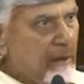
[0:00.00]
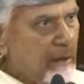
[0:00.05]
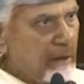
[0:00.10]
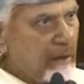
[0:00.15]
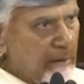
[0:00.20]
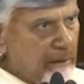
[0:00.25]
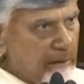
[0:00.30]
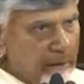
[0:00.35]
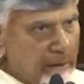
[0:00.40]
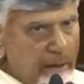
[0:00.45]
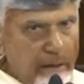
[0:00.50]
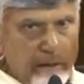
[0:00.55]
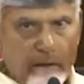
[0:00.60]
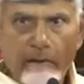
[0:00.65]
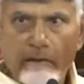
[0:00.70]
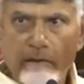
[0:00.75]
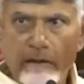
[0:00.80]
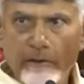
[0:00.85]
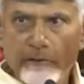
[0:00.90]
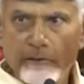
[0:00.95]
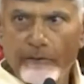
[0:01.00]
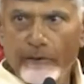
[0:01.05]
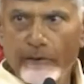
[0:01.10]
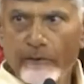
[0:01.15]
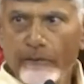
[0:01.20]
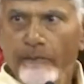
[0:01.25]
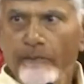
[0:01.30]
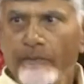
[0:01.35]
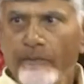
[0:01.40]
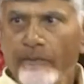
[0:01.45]
I thank all of
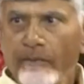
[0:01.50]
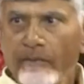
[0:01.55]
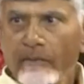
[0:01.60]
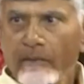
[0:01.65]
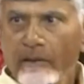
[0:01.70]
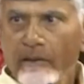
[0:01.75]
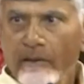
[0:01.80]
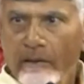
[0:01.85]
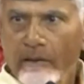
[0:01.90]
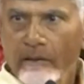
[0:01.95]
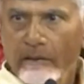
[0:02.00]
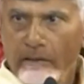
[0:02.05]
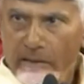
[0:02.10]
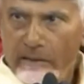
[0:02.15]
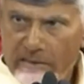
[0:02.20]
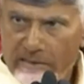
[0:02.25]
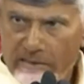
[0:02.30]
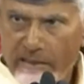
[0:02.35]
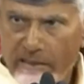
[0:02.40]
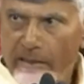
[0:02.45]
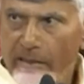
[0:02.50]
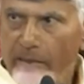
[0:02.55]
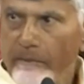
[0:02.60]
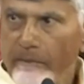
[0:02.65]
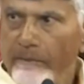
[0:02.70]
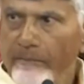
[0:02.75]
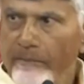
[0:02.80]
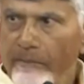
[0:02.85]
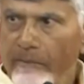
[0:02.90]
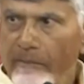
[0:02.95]
you. This
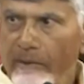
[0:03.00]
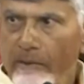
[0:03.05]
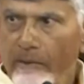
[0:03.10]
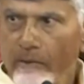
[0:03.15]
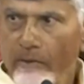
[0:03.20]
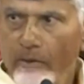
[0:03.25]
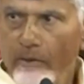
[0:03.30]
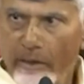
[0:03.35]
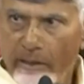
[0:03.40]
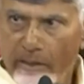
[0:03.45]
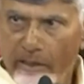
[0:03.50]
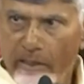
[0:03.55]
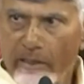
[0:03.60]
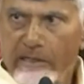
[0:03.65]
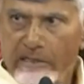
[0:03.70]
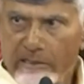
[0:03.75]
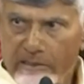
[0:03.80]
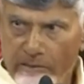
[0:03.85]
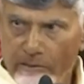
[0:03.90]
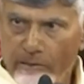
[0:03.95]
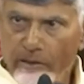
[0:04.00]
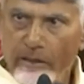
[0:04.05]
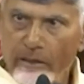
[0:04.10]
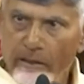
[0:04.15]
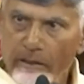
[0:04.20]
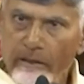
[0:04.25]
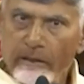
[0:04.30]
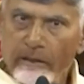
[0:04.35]
time we had a historic